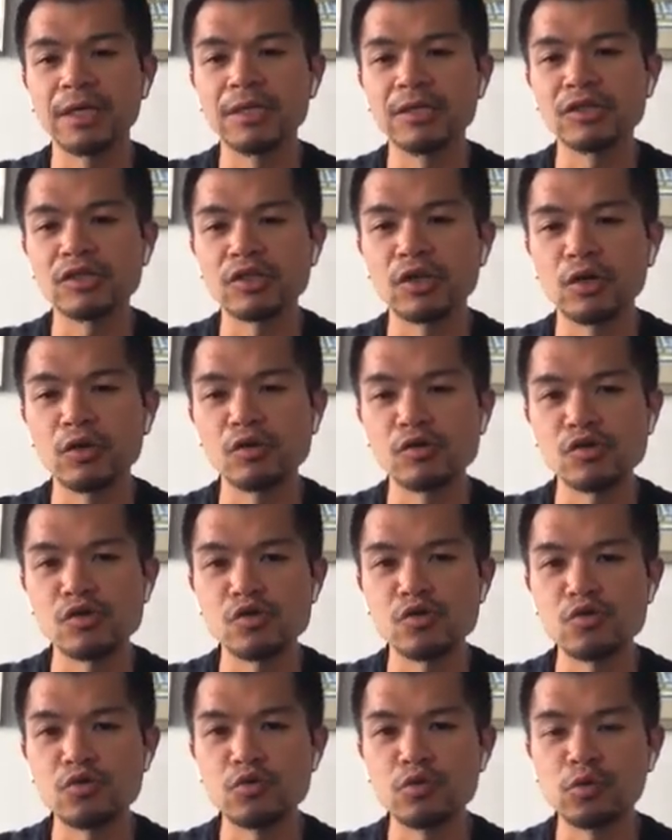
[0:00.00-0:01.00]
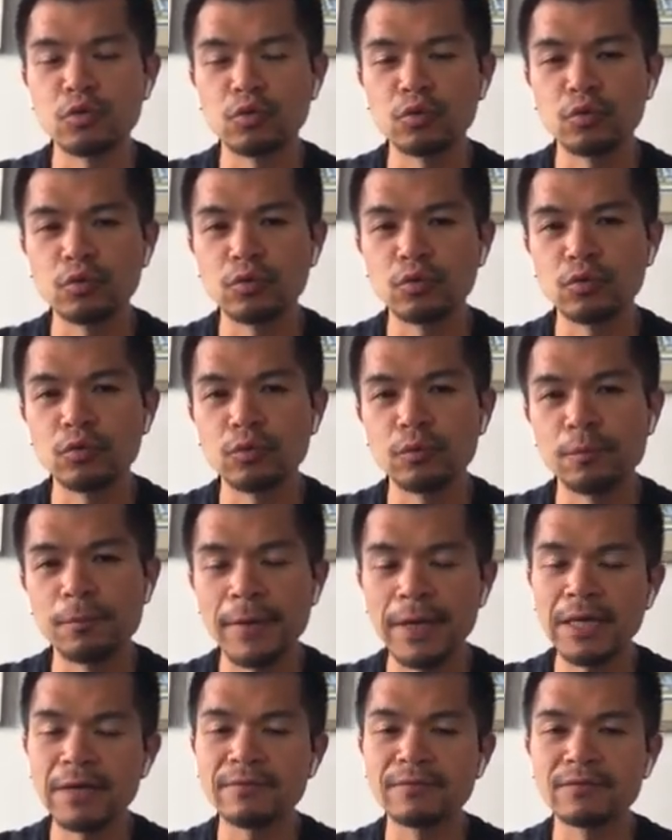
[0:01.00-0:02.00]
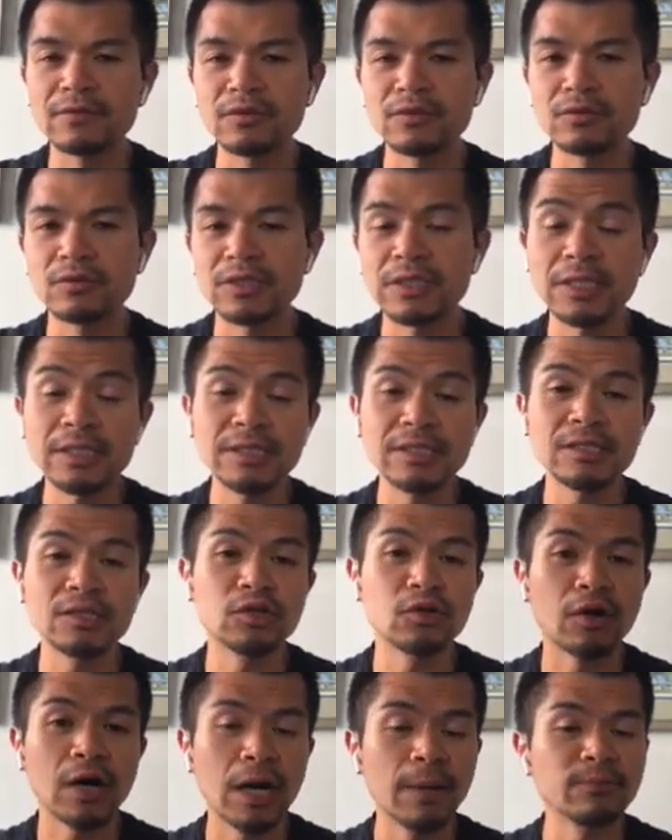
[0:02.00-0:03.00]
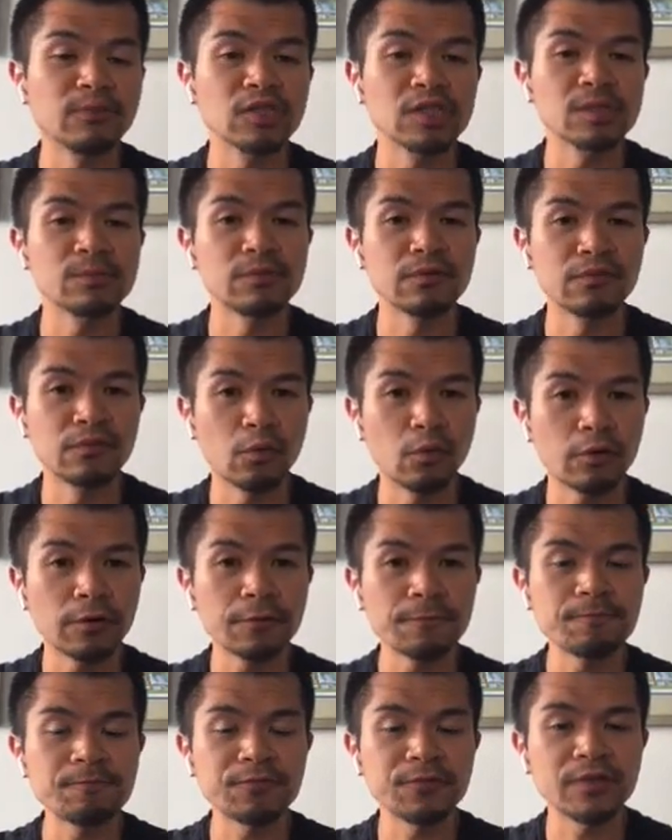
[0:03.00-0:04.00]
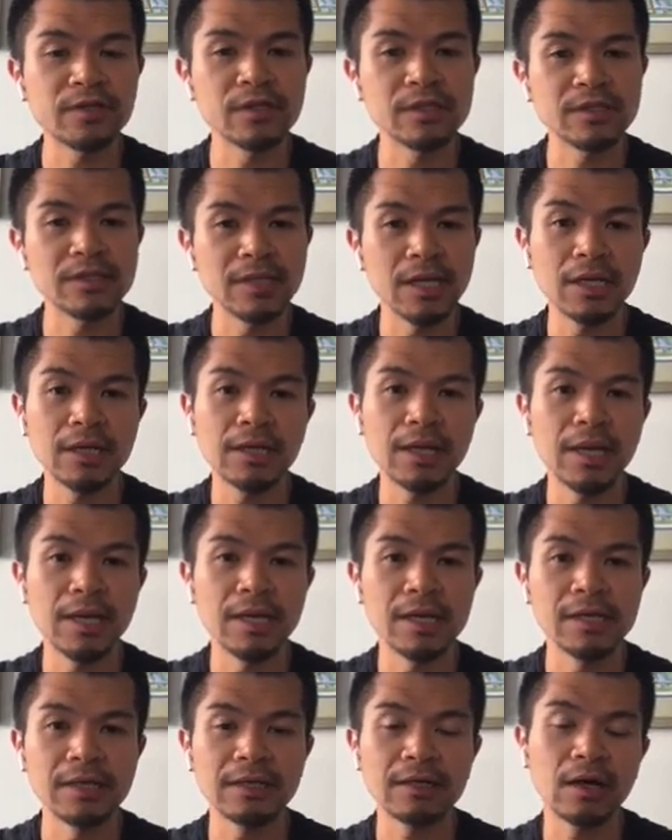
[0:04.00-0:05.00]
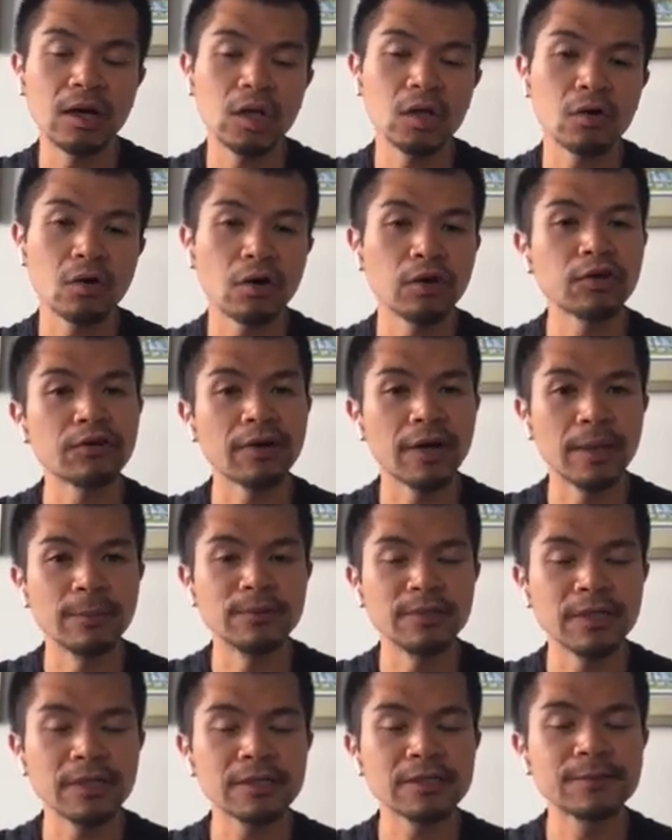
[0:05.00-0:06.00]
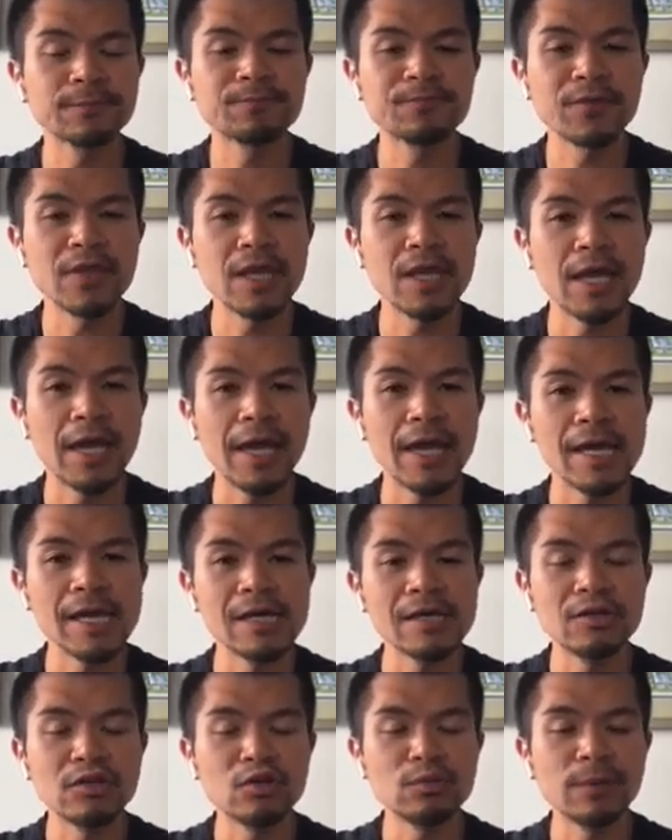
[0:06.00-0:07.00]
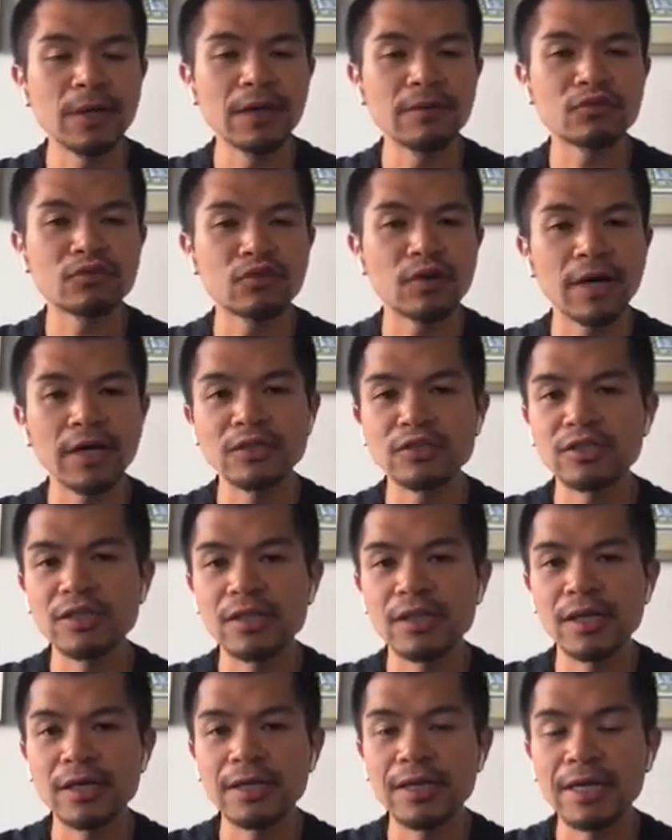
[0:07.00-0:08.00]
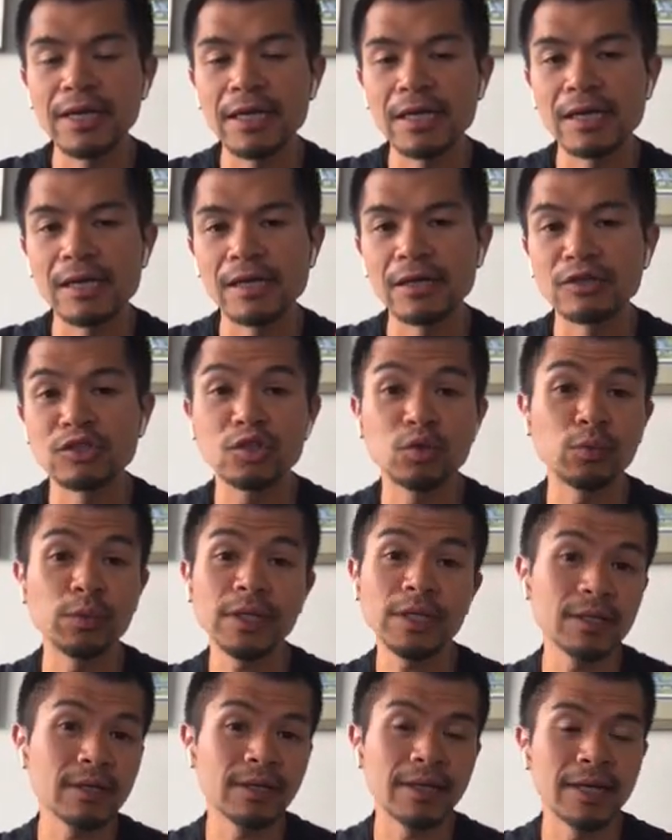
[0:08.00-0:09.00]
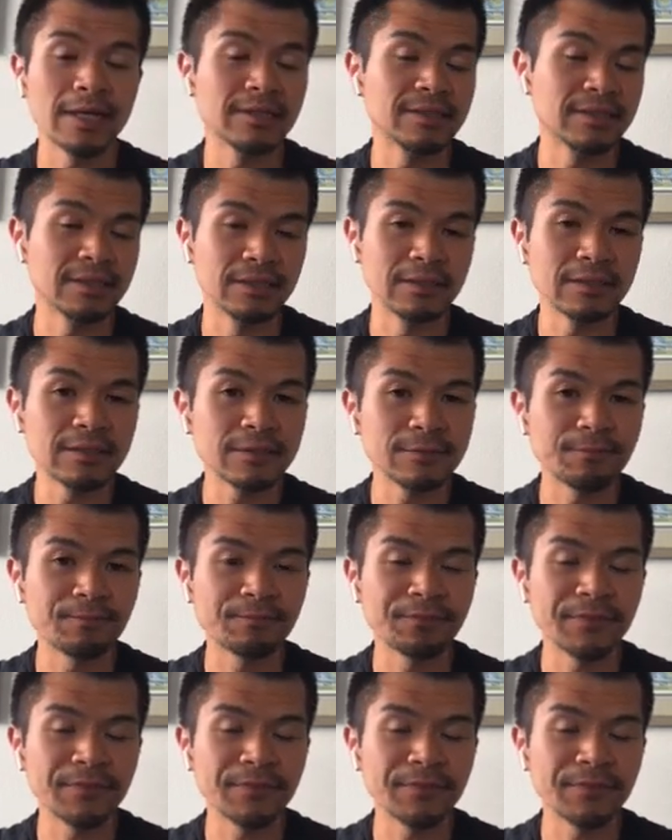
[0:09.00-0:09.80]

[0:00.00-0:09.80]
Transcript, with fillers: So you may have tinted your objects before to set a color on your object, and you may have tried to then uh, tween that tint